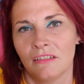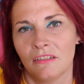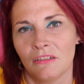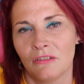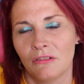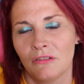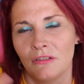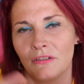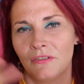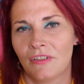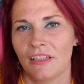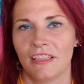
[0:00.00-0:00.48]

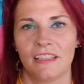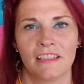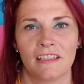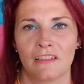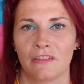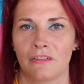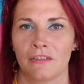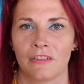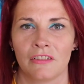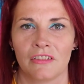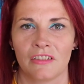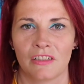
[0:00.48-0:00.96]
all of these
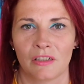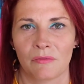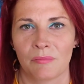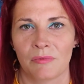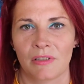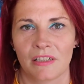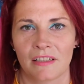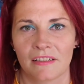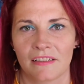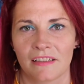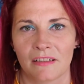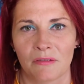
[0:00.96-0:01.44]
different
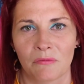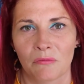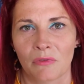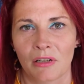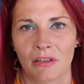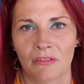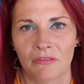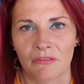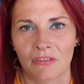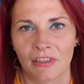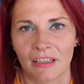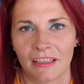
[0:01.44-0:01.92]
subjects in
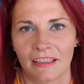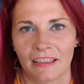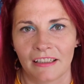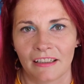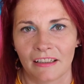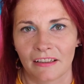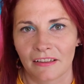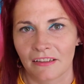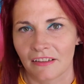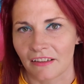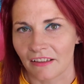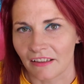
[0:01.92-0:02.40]
one, really,
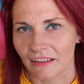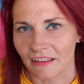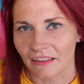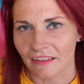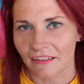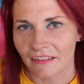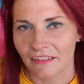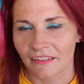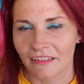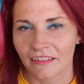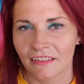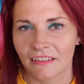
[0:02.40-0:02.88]
I
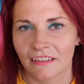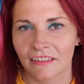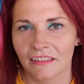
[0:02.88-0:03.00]
think.